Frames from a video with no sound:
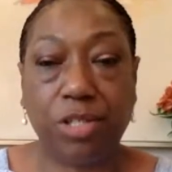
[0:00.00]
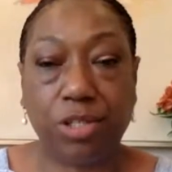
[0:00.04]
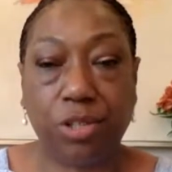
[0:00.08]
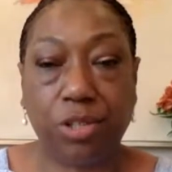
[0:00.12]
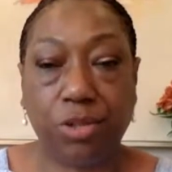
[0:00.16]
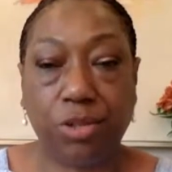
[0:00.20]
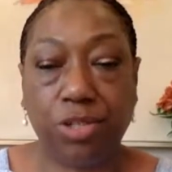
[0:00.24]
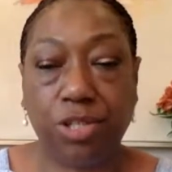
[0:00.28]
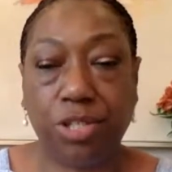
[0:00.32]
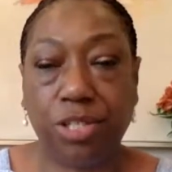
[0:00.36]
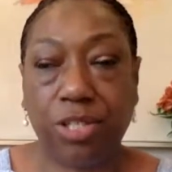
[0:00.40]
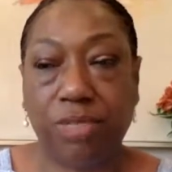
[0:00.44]

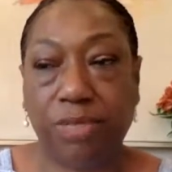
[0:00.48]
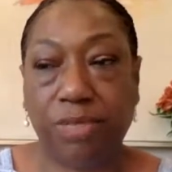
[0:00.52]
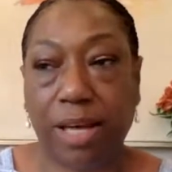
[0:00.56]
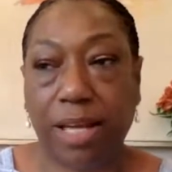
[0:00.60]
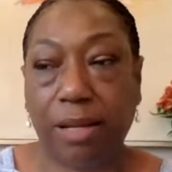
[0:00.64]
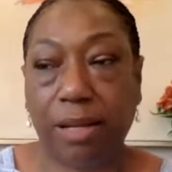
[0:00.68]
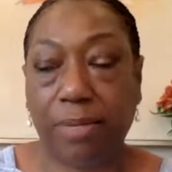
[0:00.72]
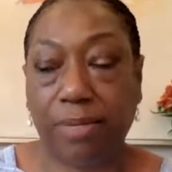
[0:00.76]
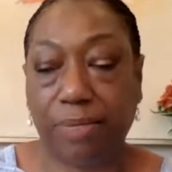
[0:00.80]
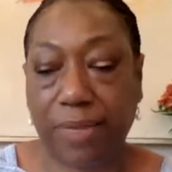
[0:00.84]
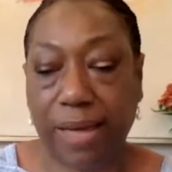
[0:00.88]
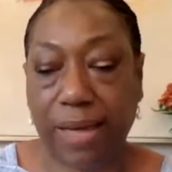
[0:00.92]
So she
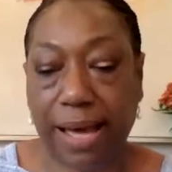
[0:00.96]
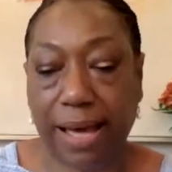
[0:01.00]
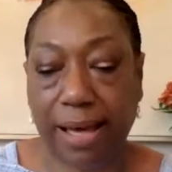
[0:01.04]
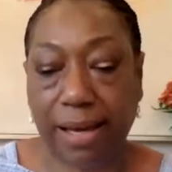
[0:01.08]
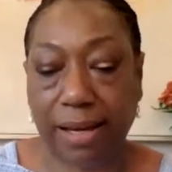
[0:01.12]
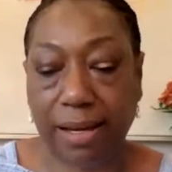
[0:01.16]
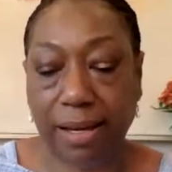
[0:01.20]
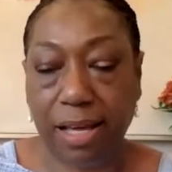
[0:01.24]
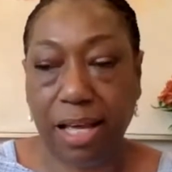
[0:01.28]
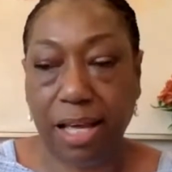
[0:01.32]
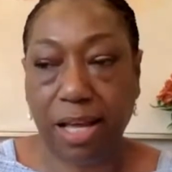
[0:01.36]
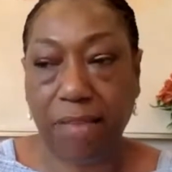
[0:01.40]
developed
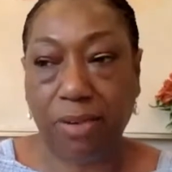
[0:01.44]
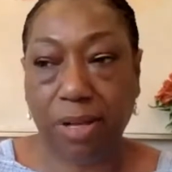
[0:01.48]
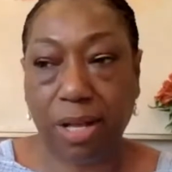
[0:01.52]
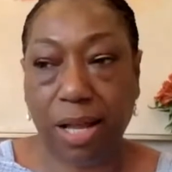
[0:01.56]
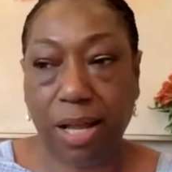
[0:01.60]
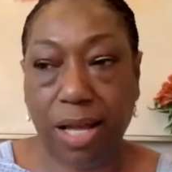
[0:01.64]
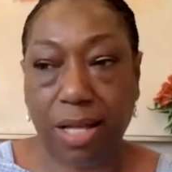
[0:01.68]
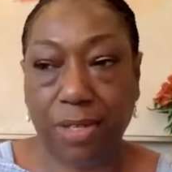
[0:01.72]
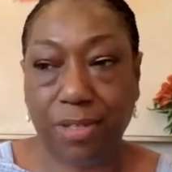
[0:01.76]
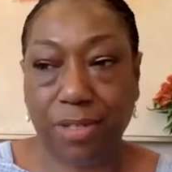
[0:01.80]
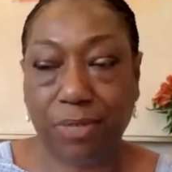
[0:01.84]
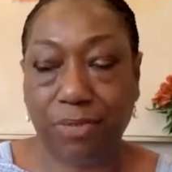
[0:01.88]
that
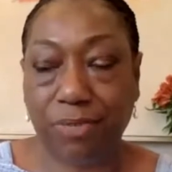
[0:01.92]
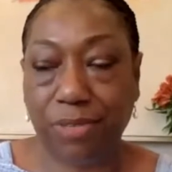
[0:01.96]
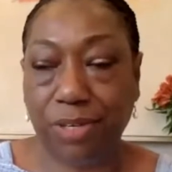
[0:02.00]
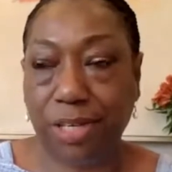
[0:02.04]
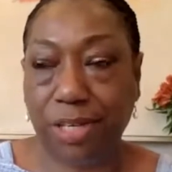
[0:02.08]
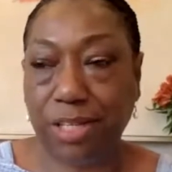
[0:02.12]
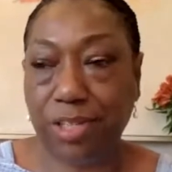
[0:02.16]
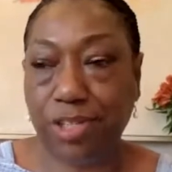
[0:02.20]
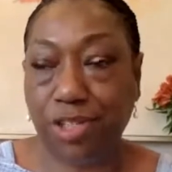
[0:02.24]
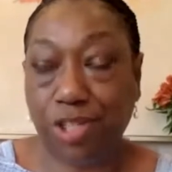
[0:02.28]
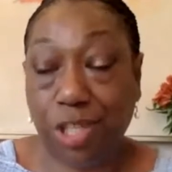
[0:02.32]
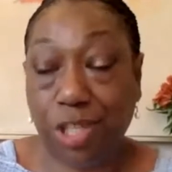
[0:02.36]

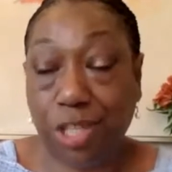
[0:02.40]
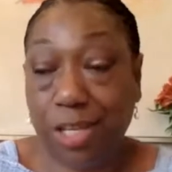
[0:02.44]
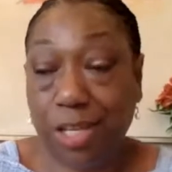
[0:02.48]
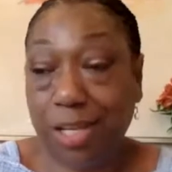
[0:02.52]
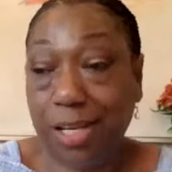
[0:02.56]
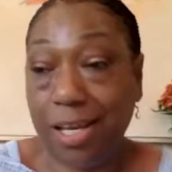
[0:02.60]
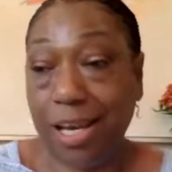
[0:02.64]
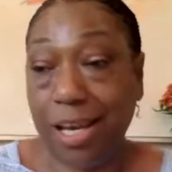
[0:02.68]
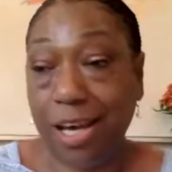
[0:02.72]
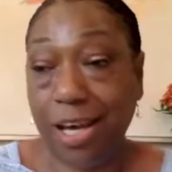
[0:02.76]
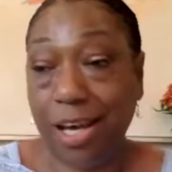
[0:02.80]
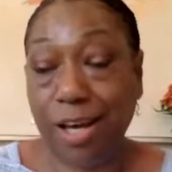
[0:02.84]
philosophy.
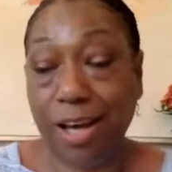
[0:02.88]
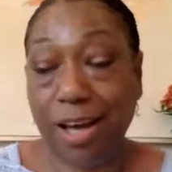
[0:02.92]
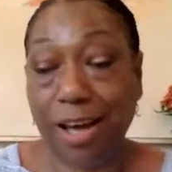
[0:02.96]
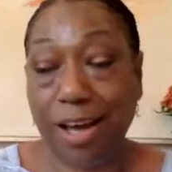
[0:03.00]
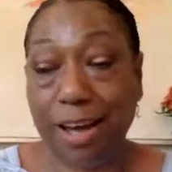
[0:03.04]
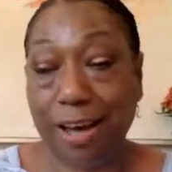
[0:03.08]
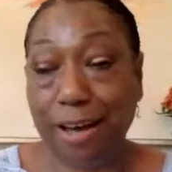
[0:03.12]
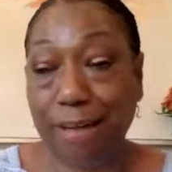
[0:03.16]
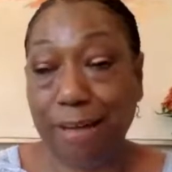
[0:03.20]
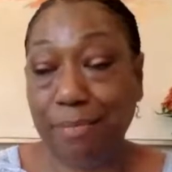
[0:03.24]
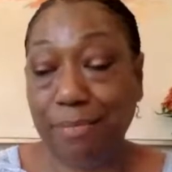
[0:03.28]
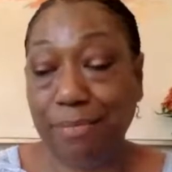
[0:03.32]
She
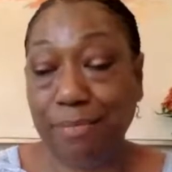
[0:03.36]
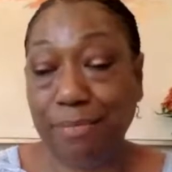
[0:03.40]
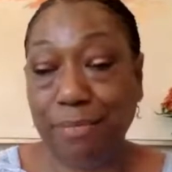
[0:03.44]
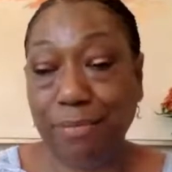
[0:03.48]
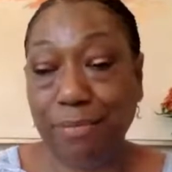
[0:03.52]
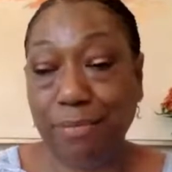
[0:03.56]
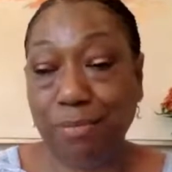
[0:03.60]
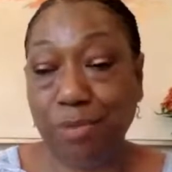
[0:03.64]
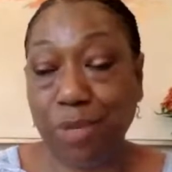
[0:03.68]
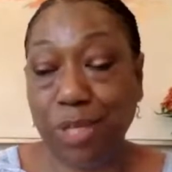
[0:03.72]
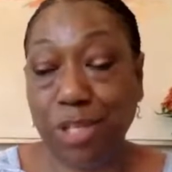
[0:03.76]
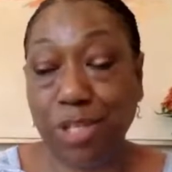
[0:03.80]

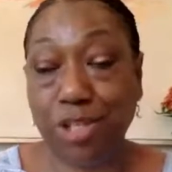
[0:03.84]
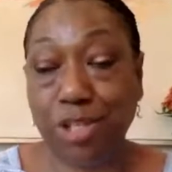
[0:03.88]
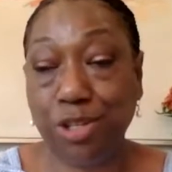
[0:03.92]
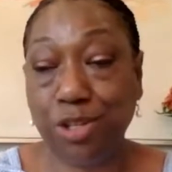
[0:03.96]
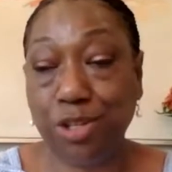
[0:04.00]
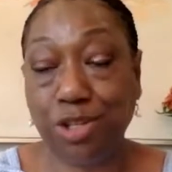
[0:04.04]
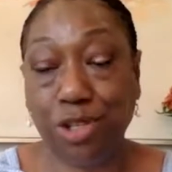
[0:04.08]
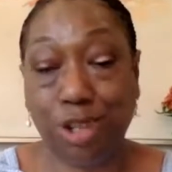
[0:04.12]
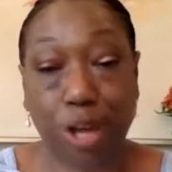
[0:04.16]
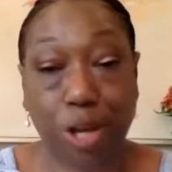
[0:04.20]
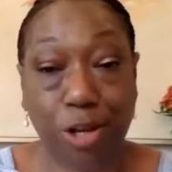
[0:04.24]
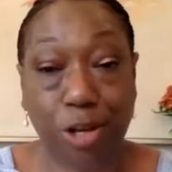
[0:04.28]
went to
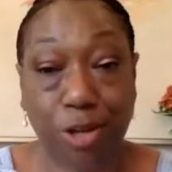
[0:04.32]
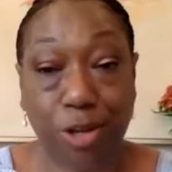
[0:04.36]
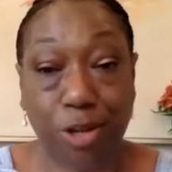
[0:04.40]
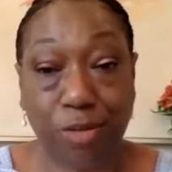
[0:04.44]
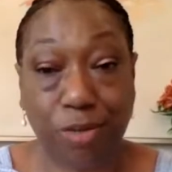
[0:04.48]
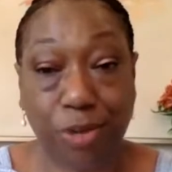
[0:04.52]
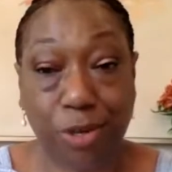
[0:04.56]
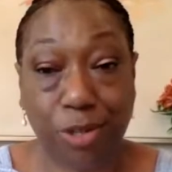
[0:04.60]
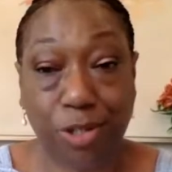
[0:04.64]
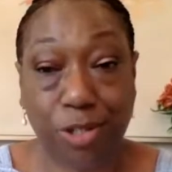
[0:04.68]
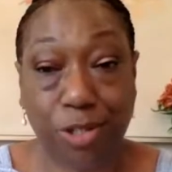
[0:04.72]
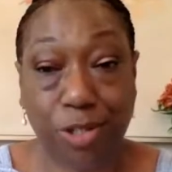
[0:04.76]
Shaw
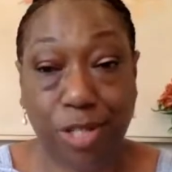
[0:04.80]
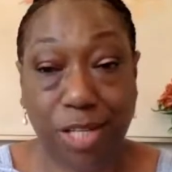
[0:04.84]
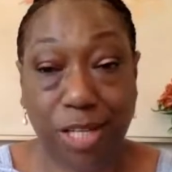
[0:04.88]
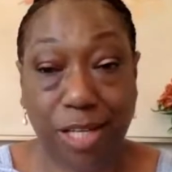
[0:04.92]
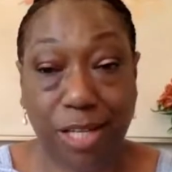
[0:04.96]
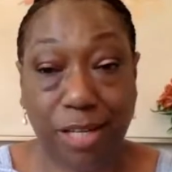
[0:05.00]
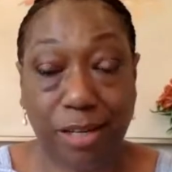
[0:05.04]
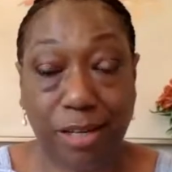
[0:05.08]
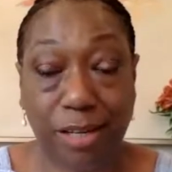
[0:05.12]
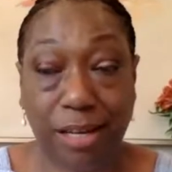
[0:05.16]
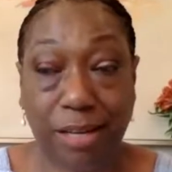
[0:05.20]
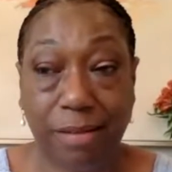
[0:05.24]

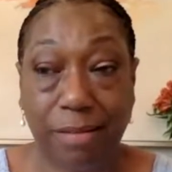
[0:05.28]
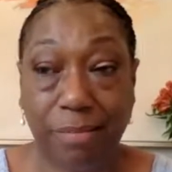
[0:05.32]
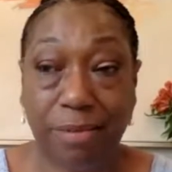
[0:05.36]
University.